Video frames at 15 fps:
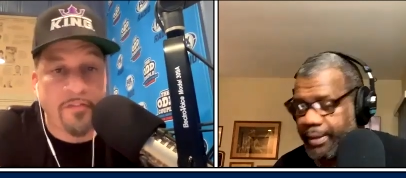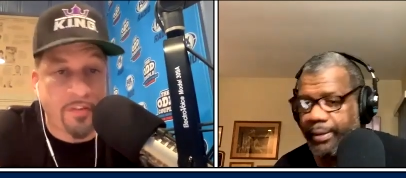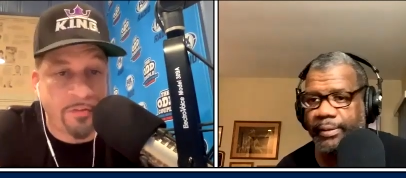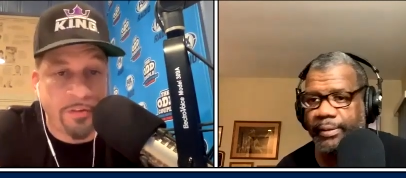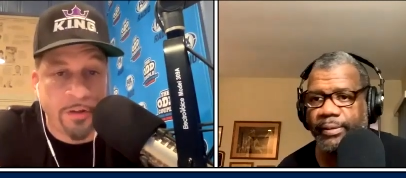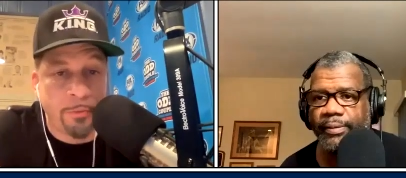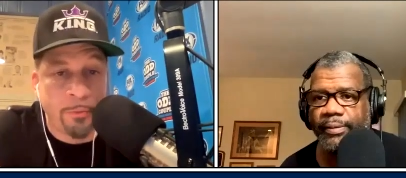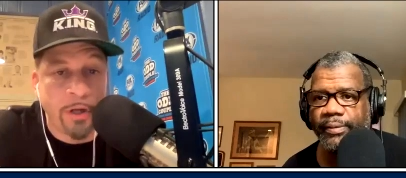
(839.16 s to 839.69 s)
Speaker 1: off
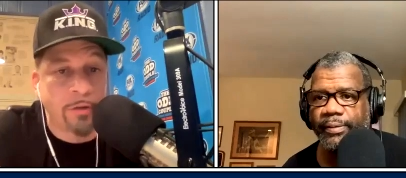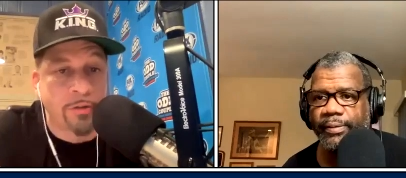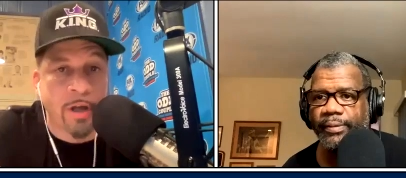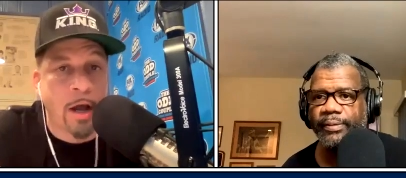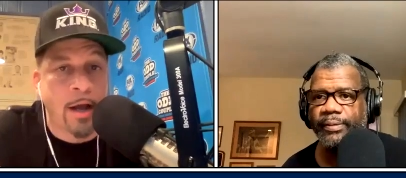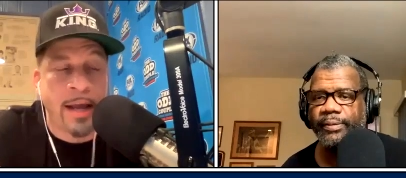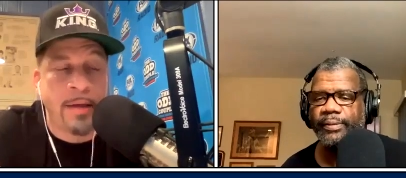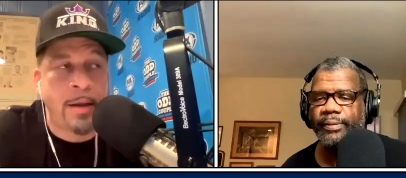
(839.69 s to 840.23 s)
of it, real
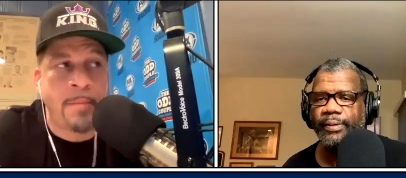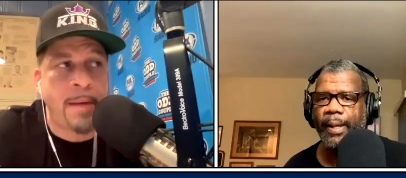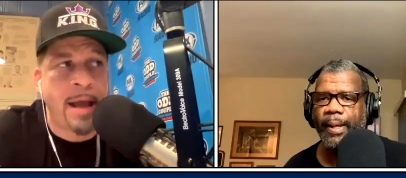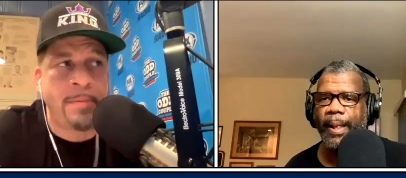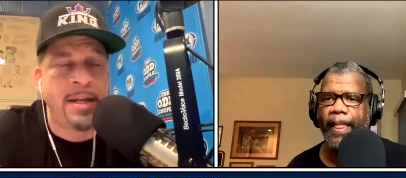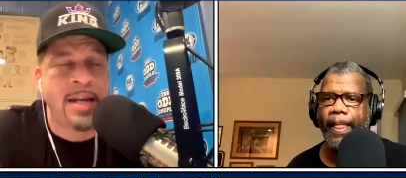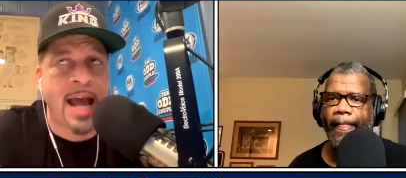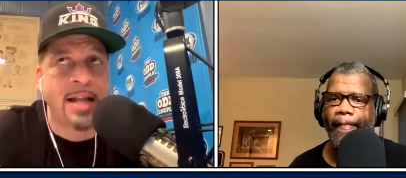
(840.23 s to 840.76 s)
talk. And, and
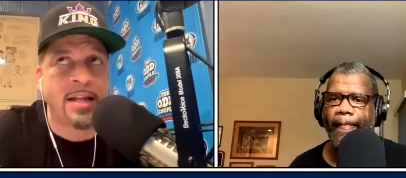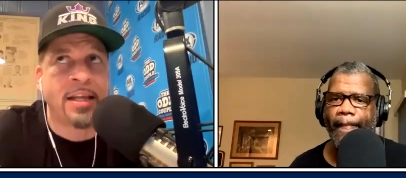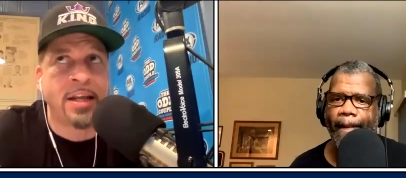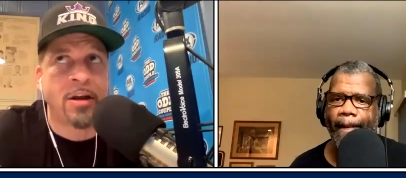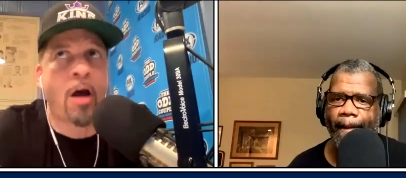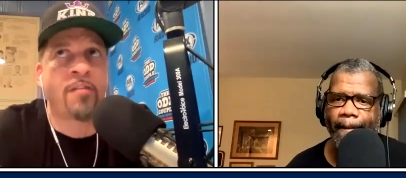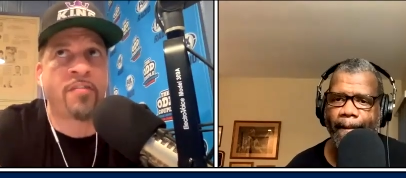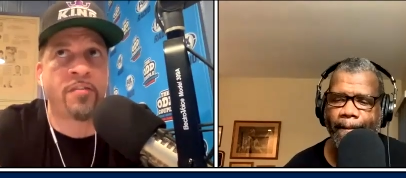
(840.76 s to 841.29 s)
maybe not
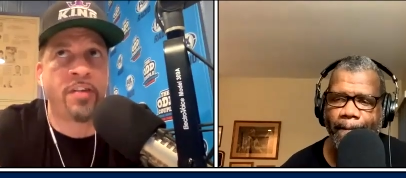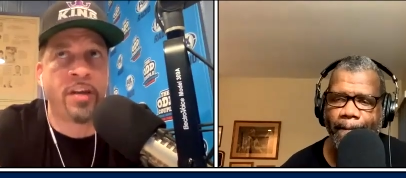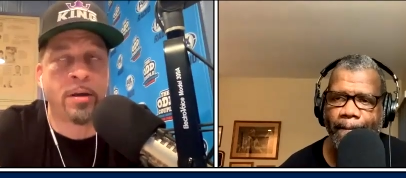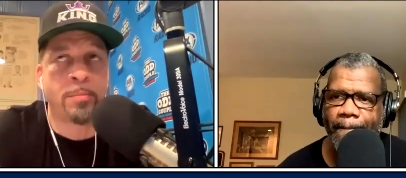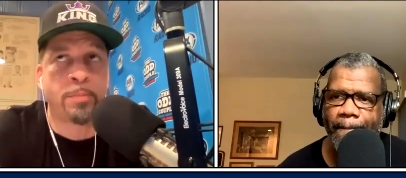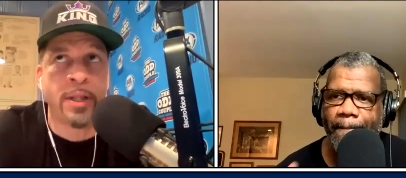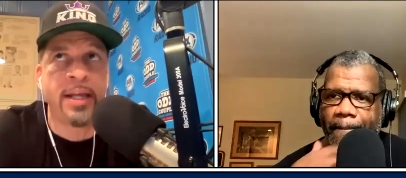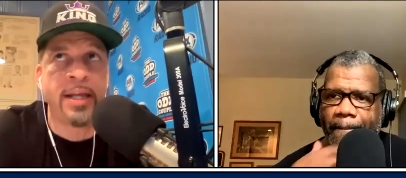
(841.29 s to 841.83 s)
get off of it
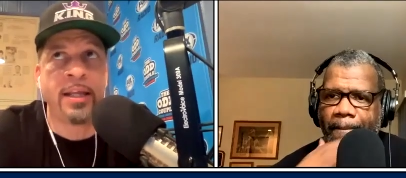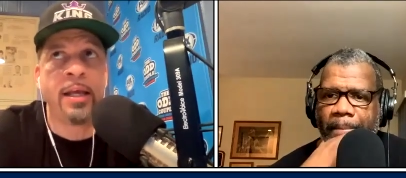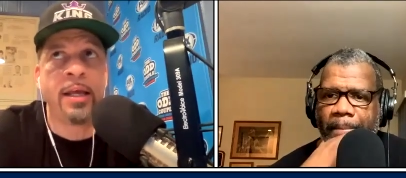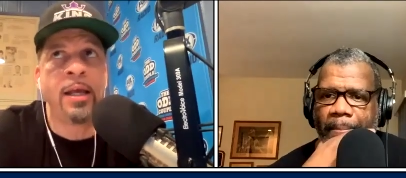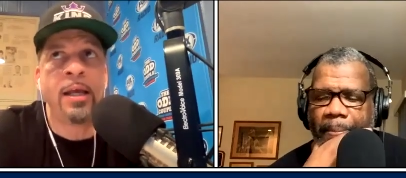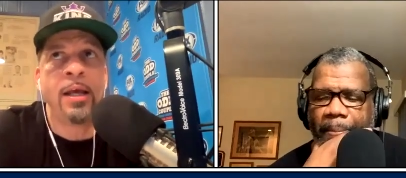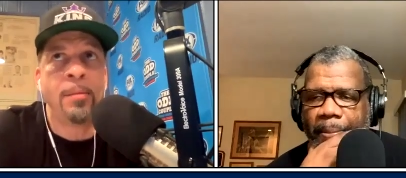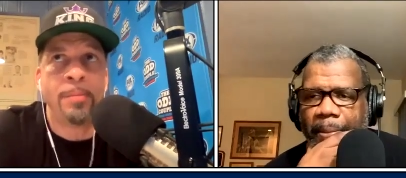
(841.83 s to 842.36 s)

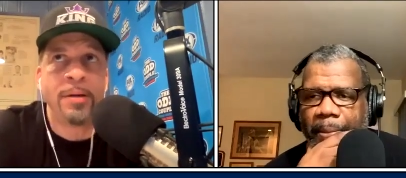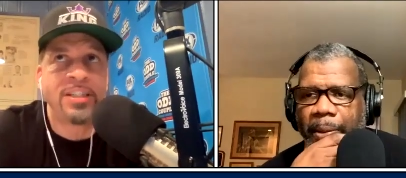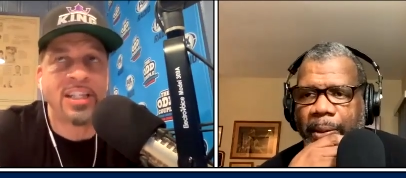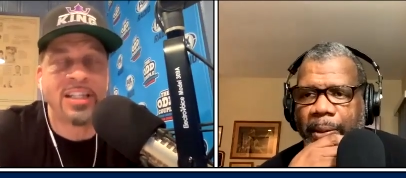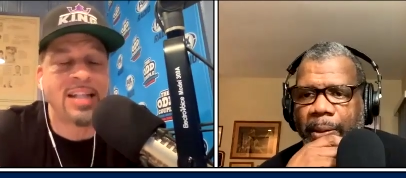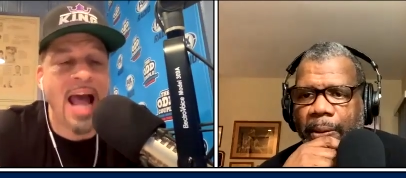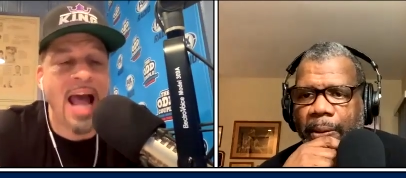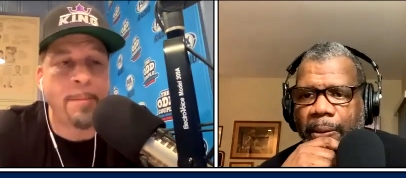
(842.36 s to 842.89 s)
completely, but
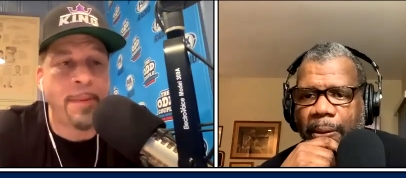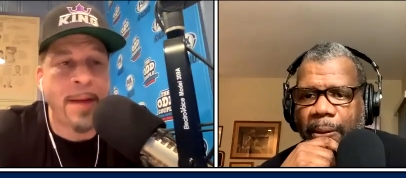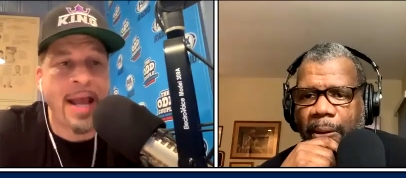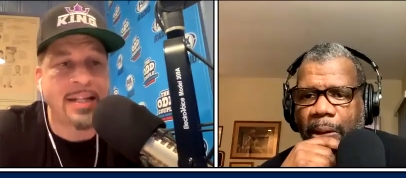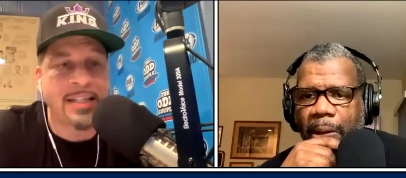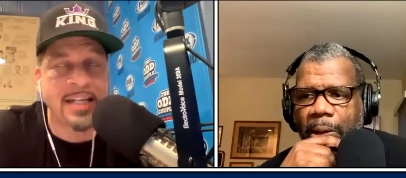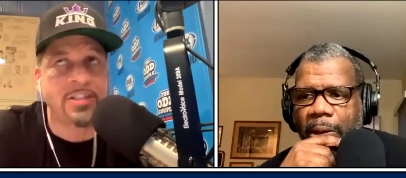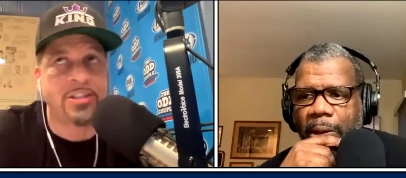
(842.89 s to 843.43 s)
just not
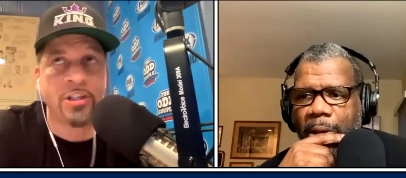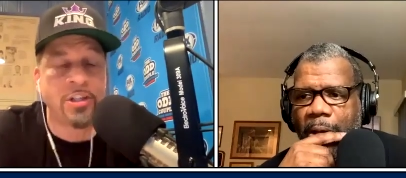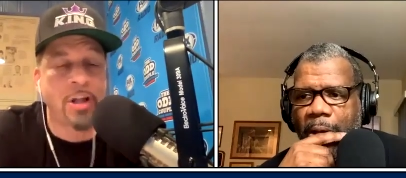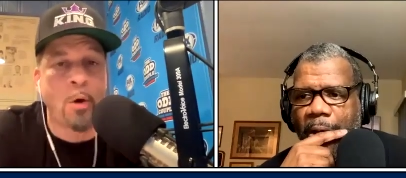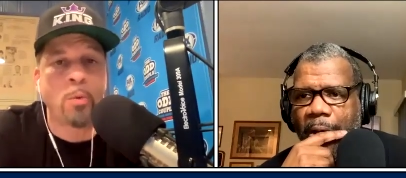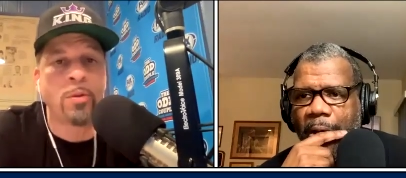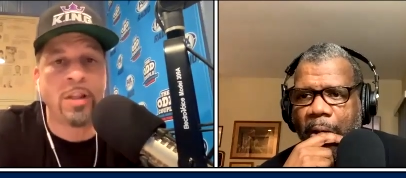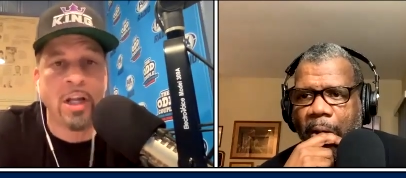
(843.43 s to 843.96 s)
pay attention.
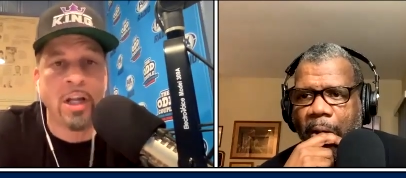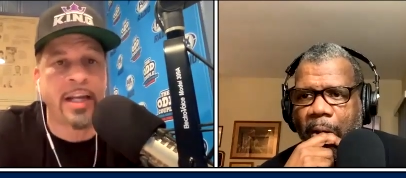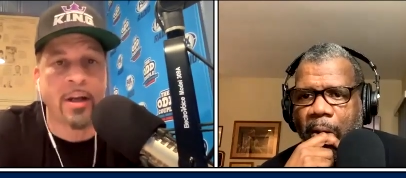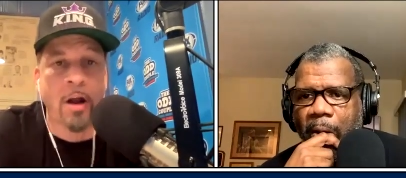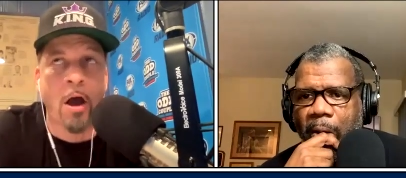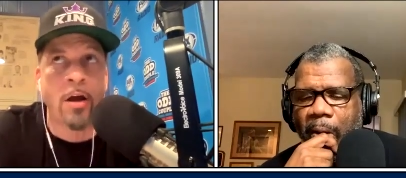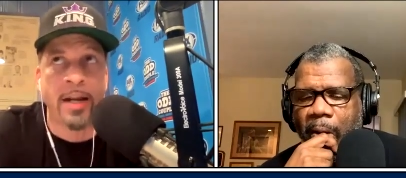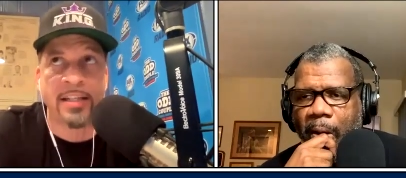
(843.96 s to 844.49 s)
Don't look
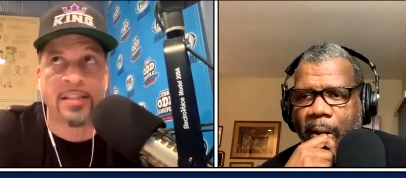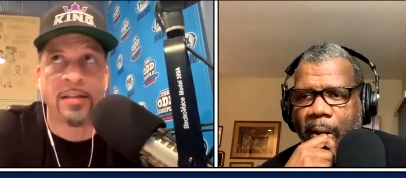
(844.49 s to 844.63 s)
at all